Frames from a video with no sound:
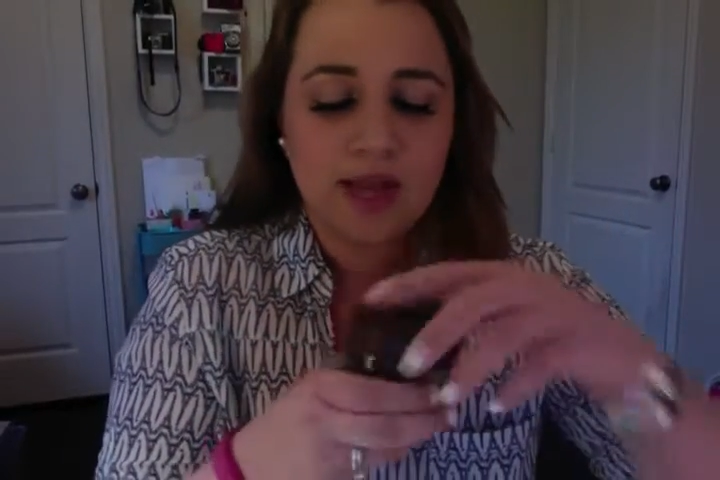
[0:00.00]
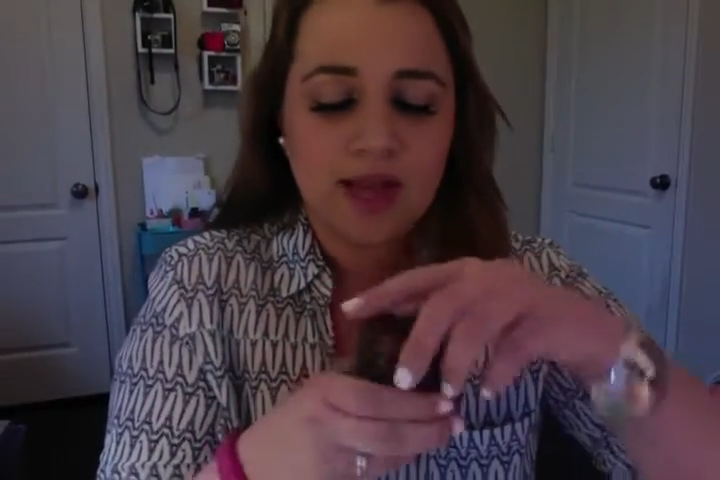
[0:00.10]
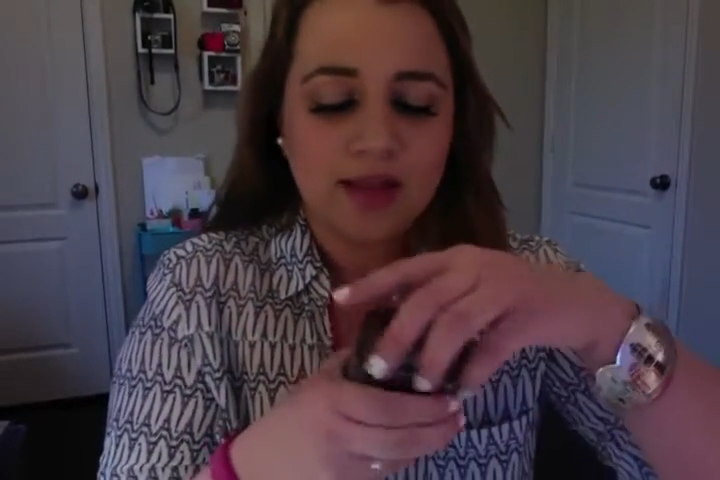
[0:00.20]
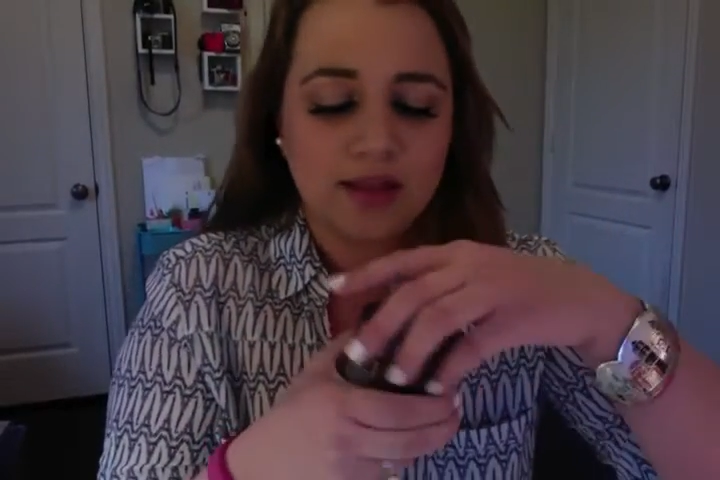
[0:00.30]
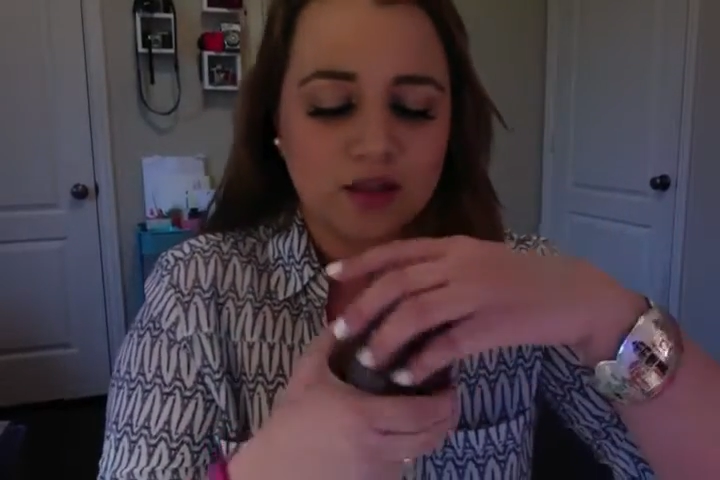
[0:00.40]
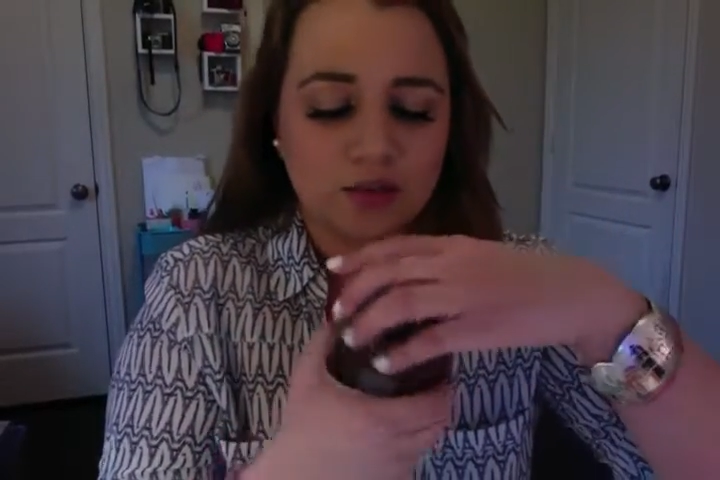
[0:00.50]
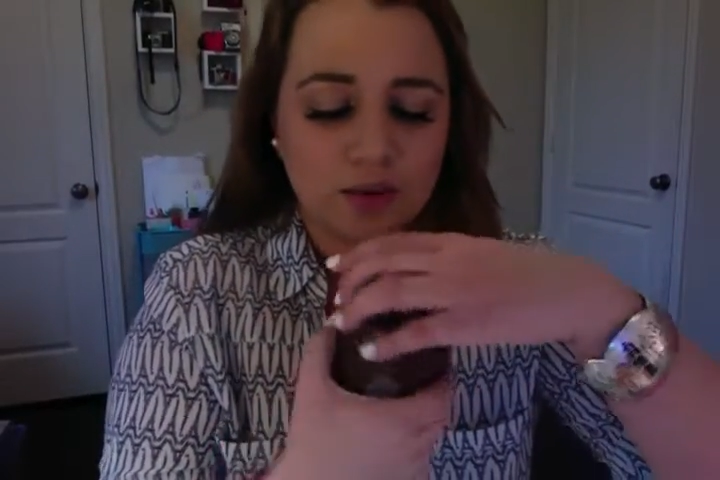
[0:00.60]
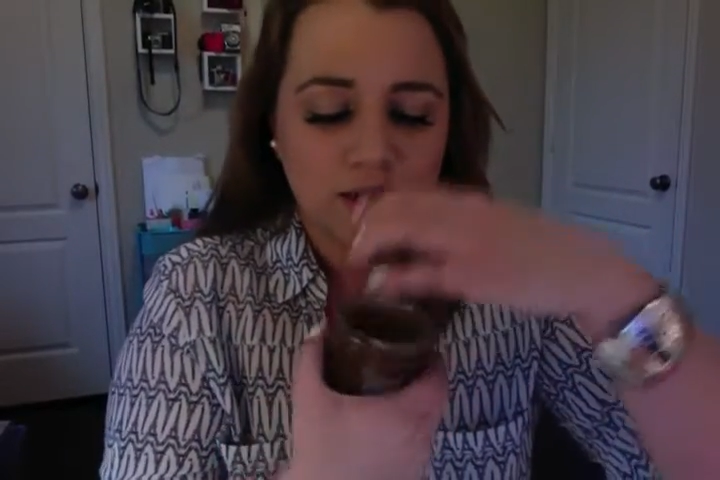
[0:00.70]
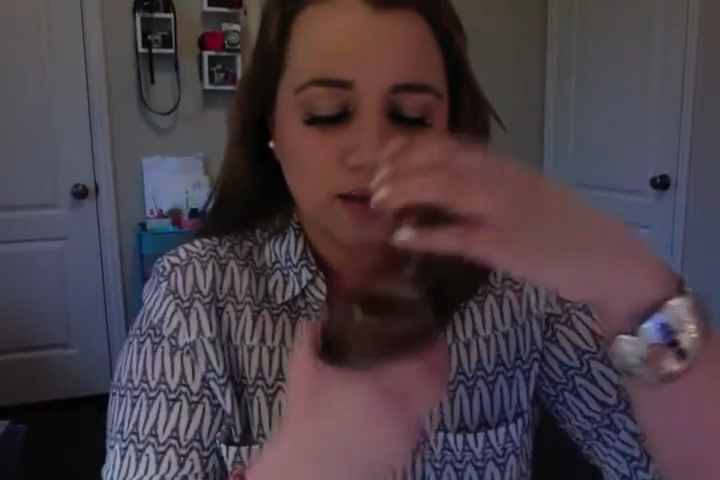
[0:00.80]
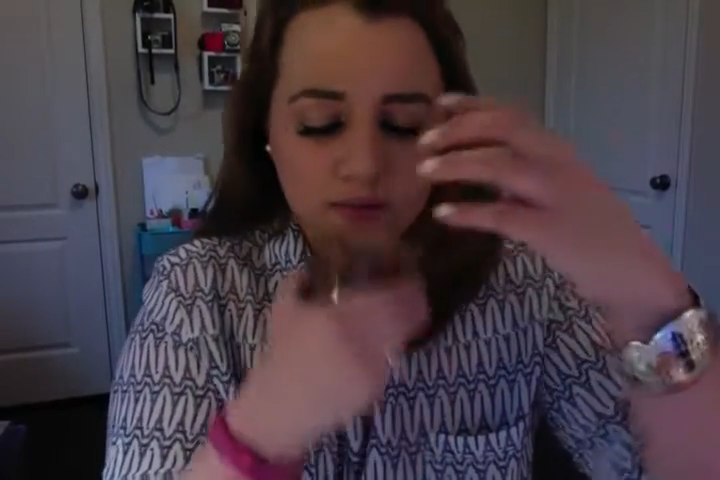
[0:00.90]
And this
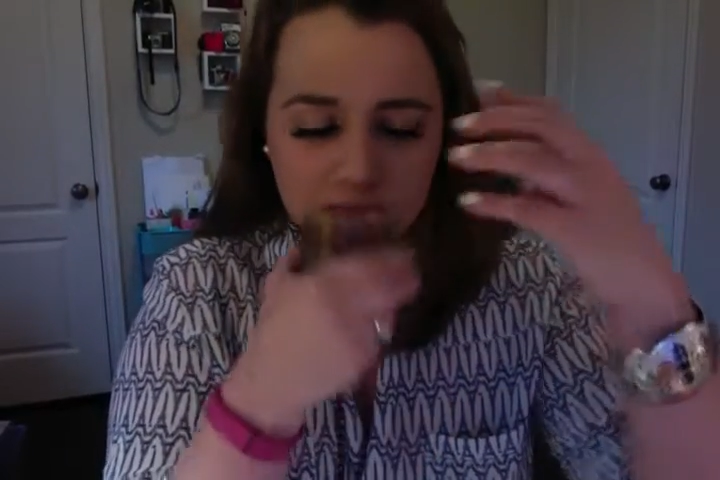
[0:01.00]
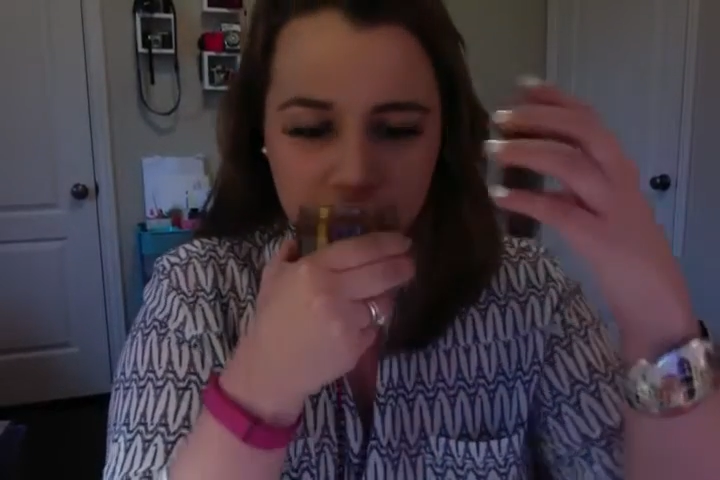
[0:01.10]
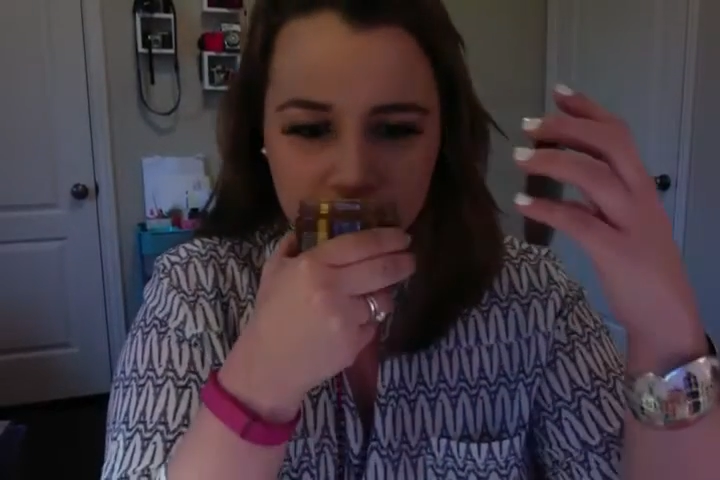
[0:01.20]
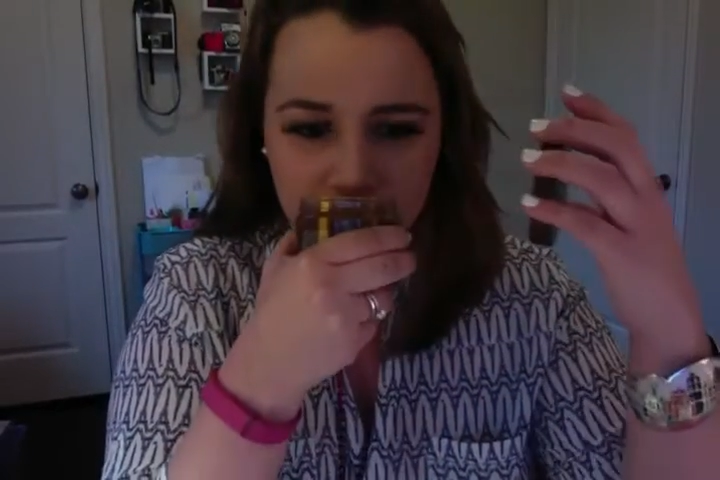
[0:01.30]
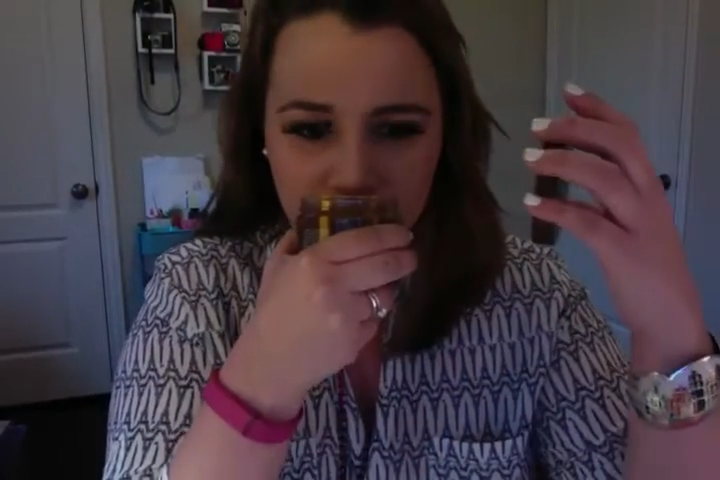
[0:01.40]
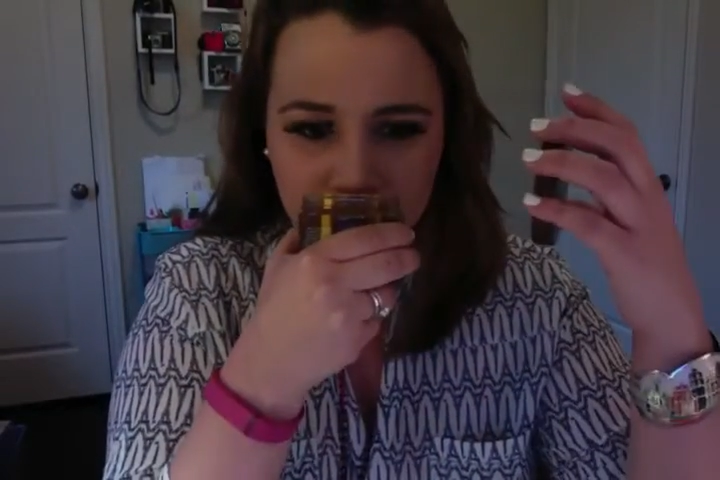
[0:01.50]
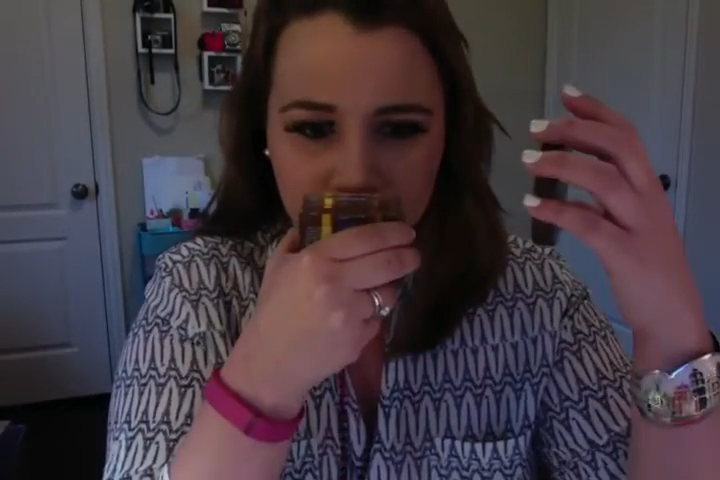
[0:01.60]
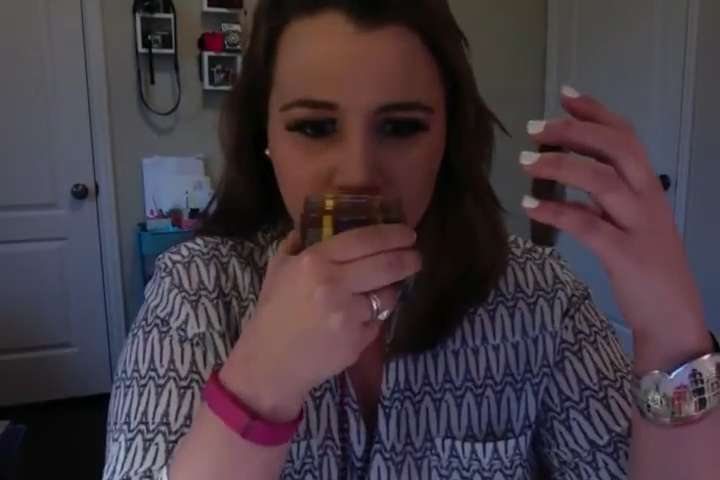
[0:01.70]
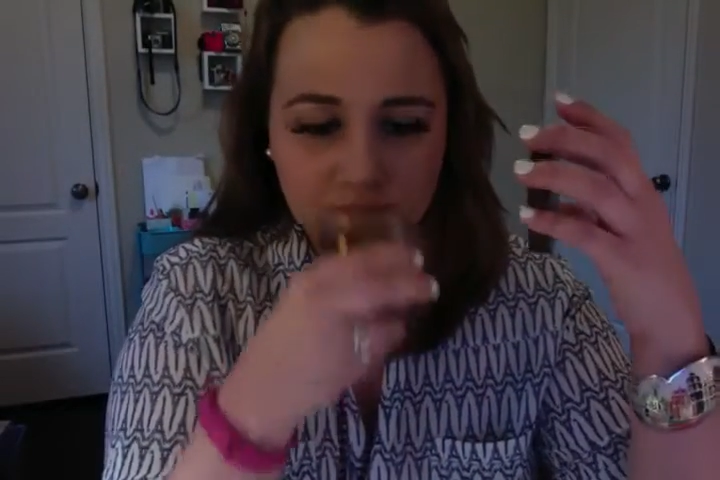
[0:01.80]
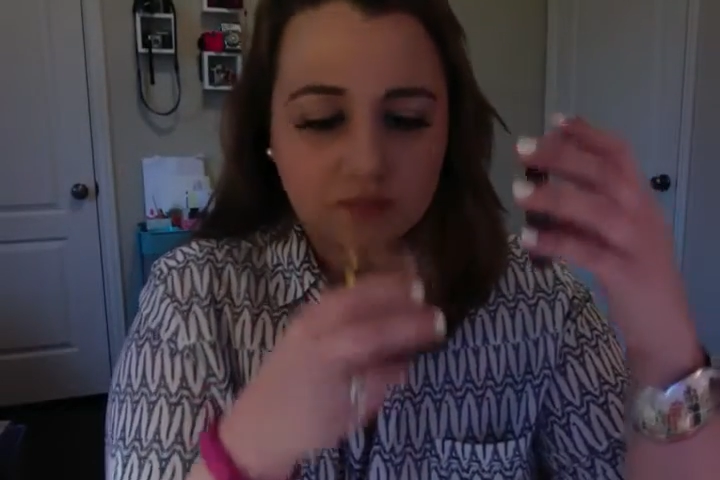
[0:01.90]
one
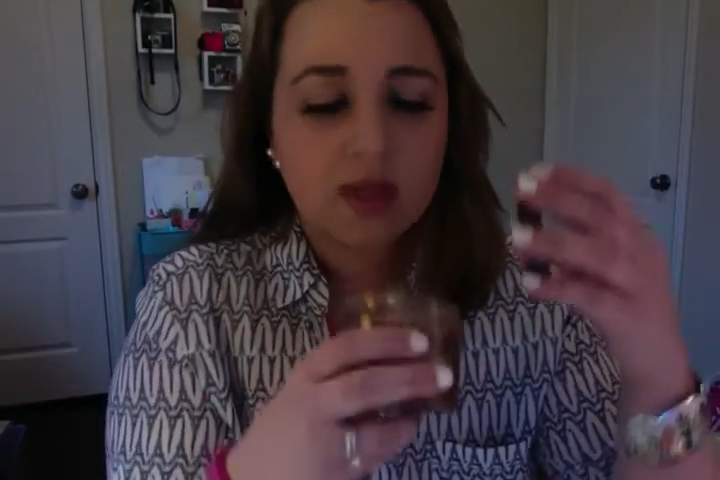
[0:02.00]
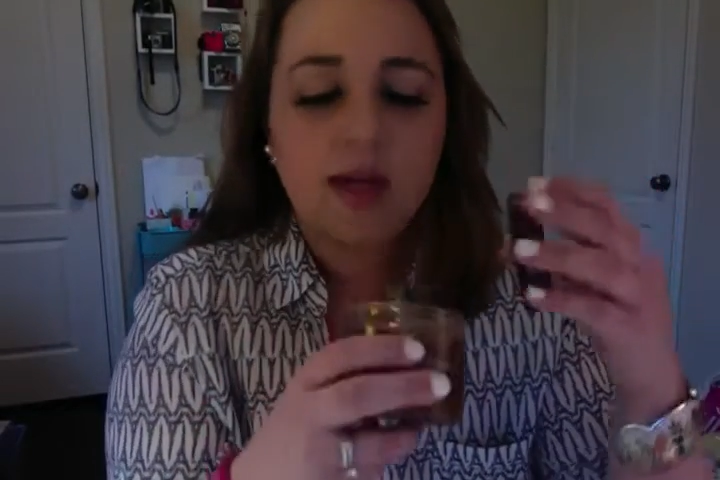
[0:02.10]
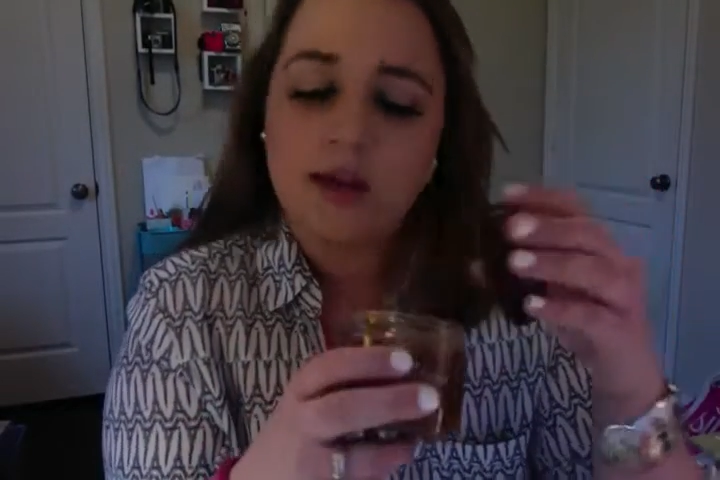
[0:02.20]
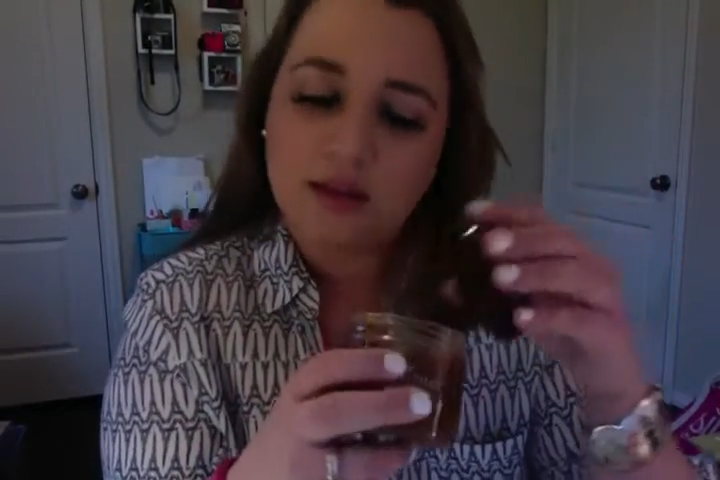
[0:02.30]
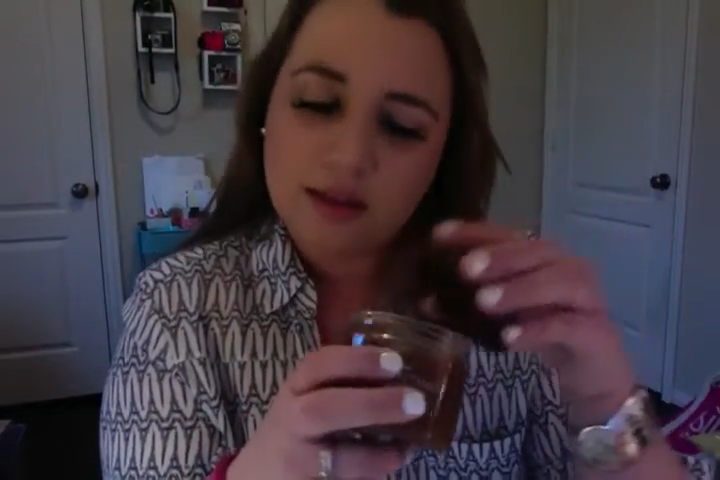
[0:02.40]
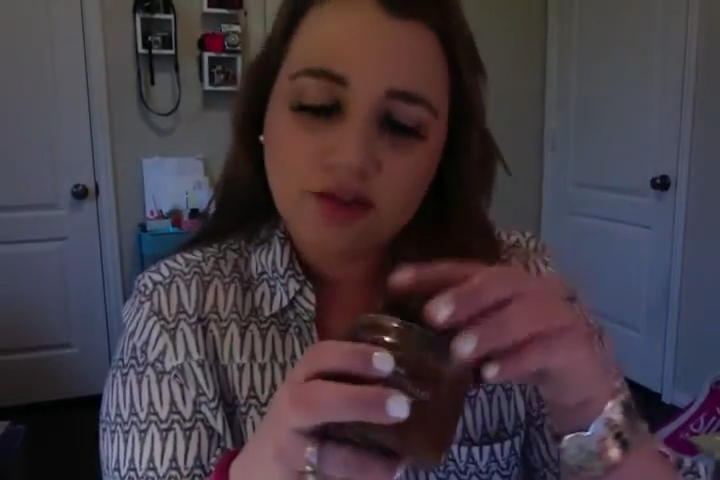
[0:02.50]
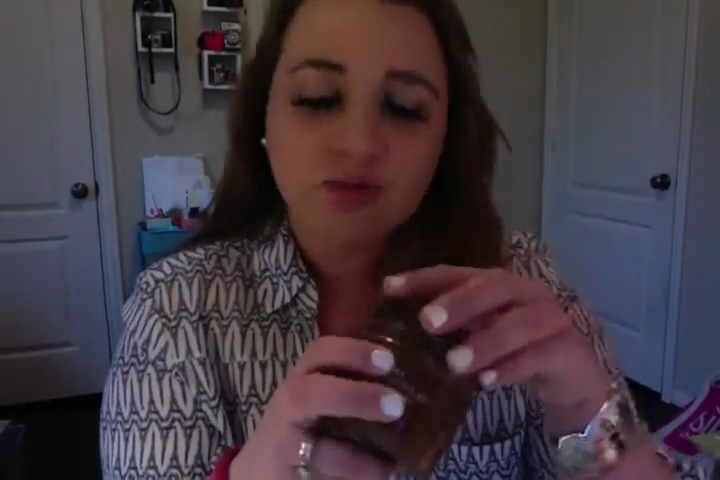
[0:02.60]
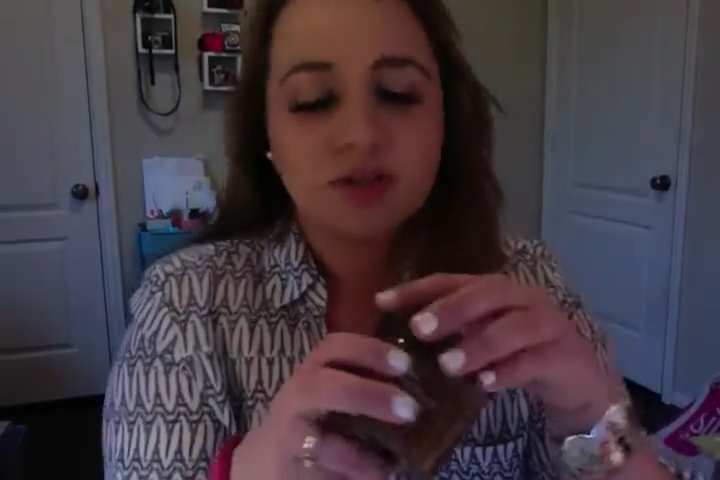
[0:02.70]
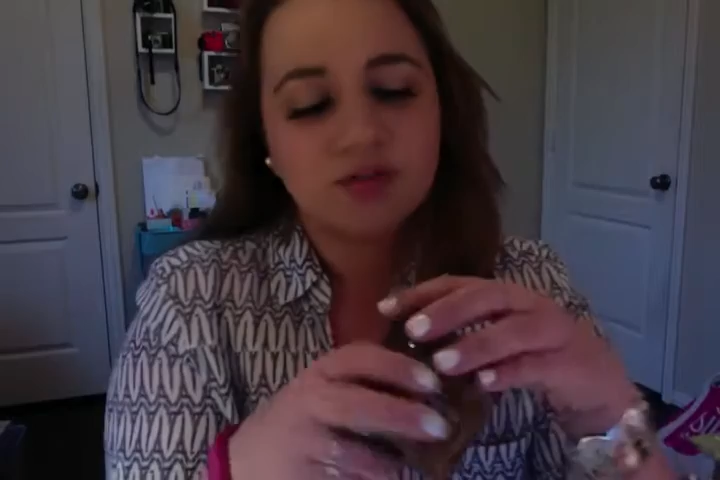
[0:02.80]
is